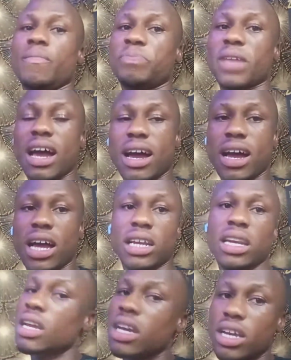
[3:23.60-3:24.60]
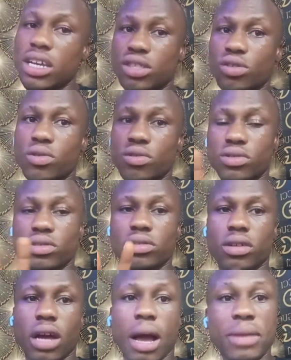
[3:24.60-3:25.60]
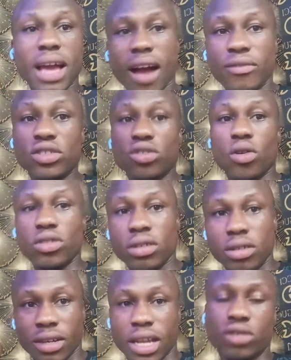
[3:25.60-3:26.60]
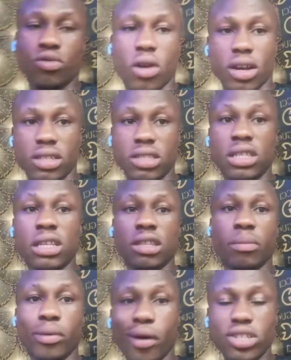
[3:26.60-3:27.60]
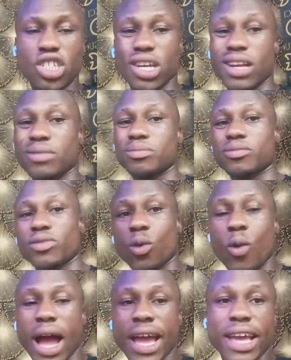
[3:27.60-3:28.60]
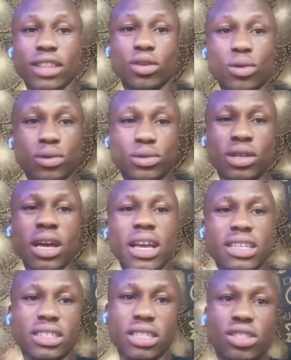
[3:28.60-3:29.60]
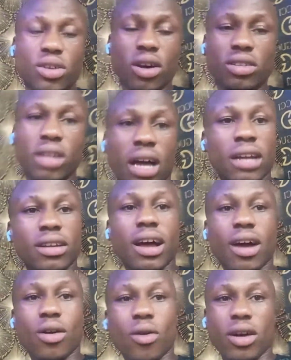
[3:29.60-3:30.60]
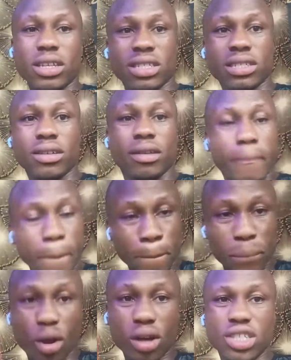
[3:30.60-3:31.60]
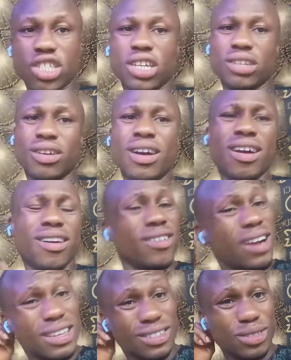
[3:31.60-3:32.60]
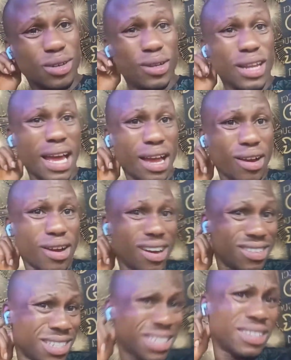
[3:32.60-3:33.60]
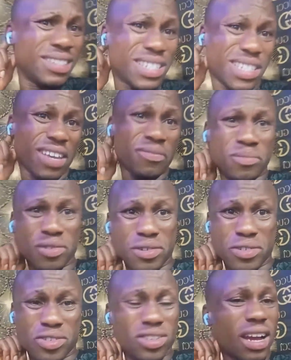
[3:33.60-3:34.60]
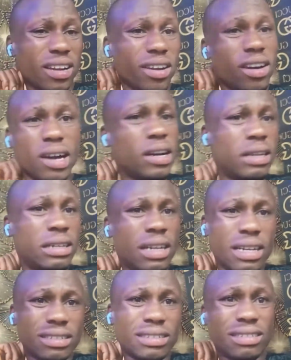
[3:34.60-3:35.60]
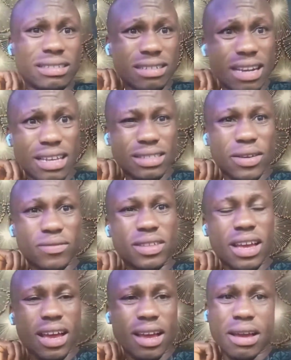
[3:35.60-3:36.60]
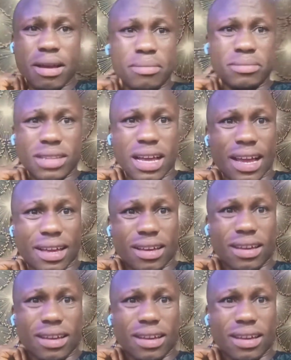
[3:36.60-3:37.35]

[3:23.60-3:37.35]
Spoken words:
and a token, have its own network in the blockchain, while a token sits on another coin's blockchain. All right, so like all this, the Safe Moon and all the rest of them, like